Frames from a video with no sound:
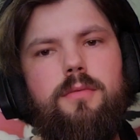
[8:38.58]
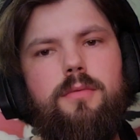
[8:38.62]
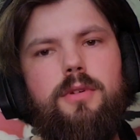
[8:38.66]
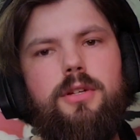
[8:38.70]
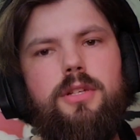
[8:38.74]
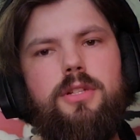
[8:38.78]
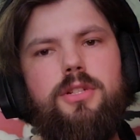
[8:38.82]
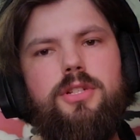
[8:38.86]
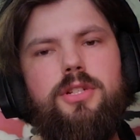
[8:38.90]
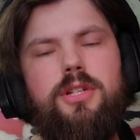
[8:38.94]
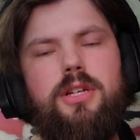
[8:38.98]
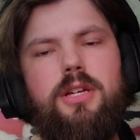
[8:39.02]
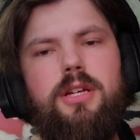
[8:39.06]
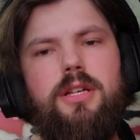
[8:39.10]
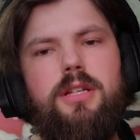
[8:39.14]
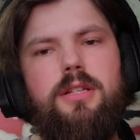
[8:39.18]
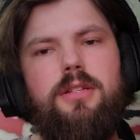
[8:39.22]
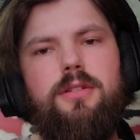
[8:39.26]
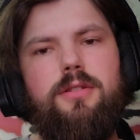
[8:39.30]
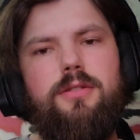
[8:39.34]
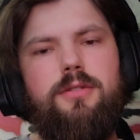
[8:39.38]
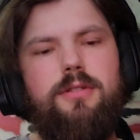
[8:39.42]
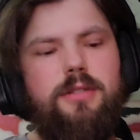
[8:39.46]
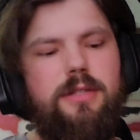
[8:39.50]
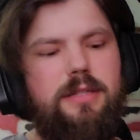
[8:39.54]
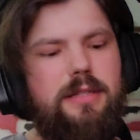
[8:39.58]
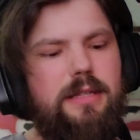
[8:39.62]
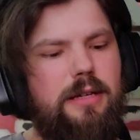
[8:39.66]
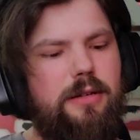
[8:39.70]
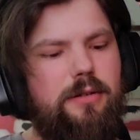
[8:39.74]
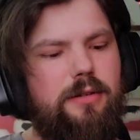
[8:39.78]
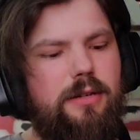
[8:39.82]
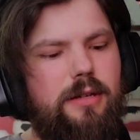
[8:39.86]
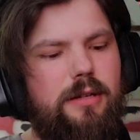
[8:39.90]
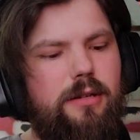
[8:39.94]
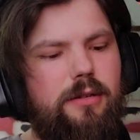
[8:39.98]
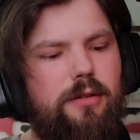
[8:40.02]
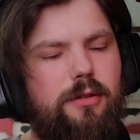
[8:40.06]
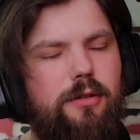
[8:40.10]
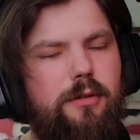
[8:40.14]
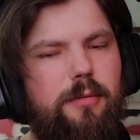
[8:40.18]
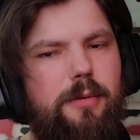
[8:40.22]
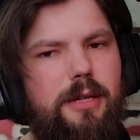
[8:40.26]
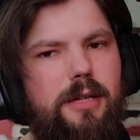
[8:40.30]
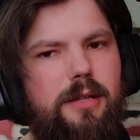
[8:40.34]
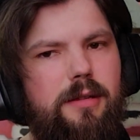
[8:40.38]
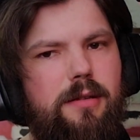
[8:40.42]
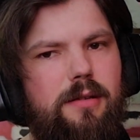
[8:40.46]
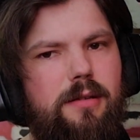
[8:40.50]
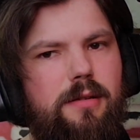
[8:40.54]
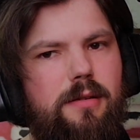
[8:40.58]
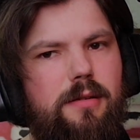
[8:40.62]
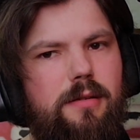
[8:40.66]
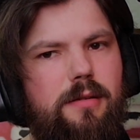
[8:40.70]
which turns the sound down a little bit.